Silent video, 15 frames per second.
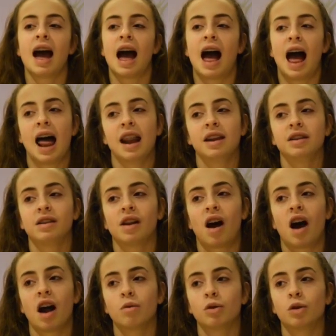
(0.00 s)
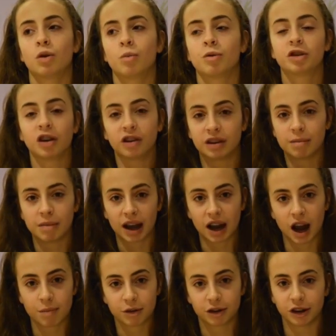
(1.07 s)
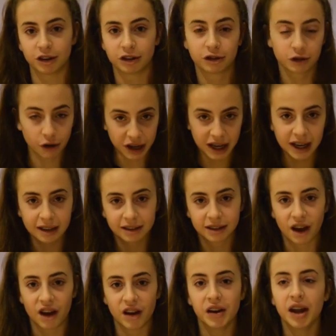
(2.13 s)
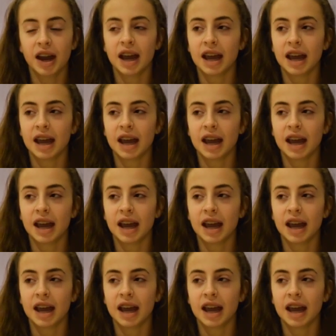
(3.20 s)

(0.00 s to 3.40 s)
And I will produce him like I produced Johnny, so